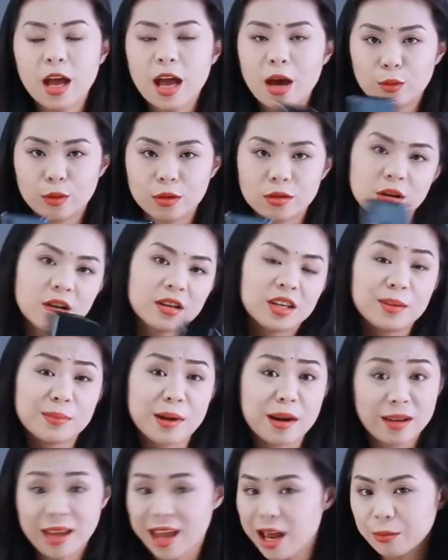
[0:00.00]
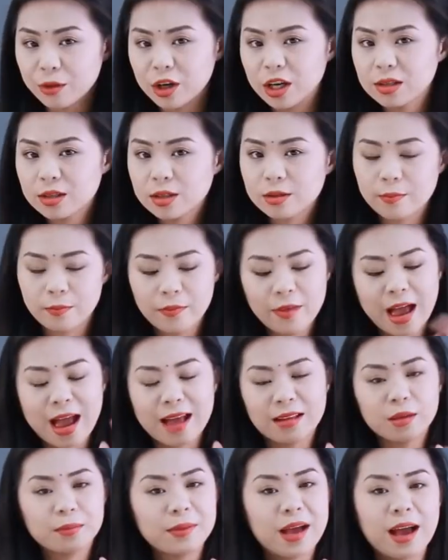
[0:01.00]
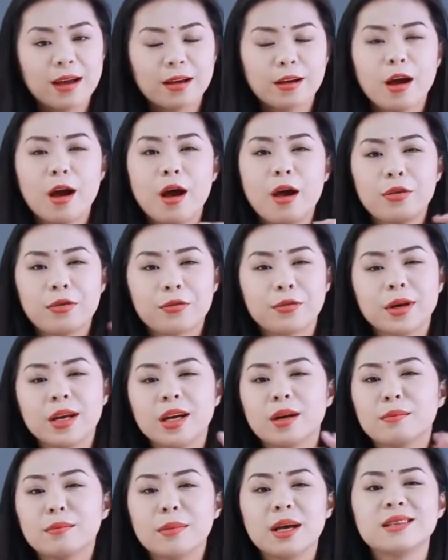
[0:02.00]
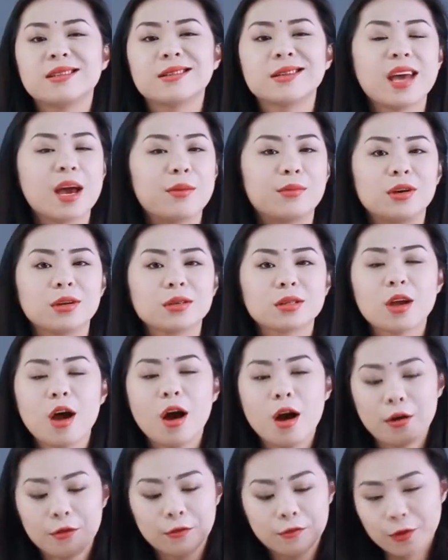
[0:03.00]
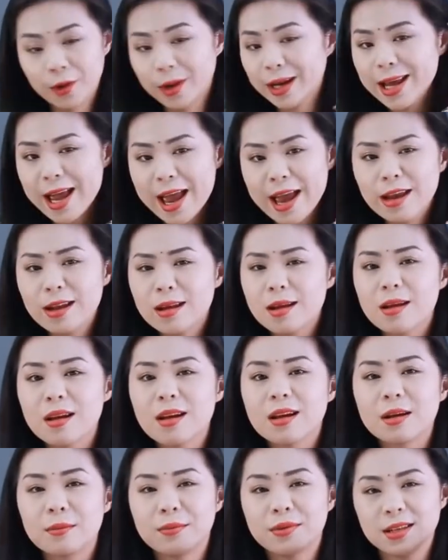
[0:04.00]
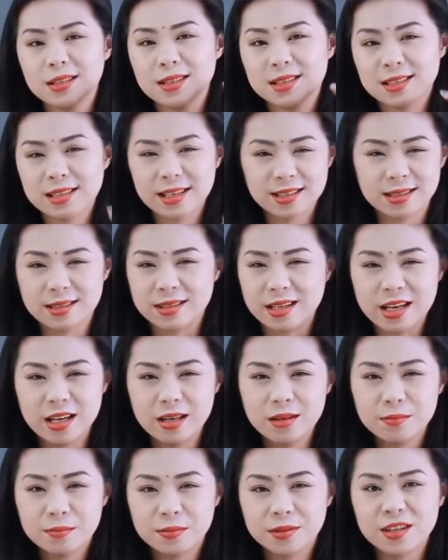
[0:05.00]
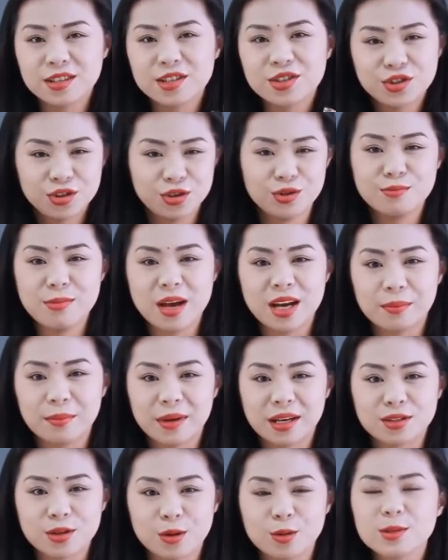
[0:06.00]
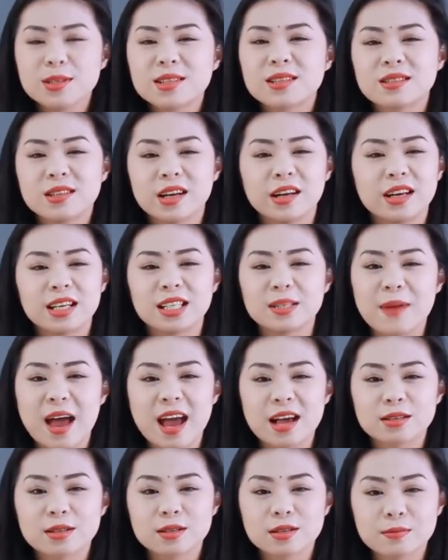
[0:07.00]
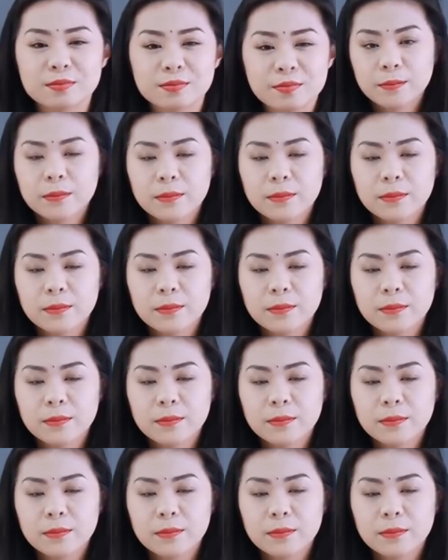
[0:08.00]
And we're talking about cameras. At the back, 3 amazing cameras. 48 plus 16 plus 2 megapixels, stunning specs.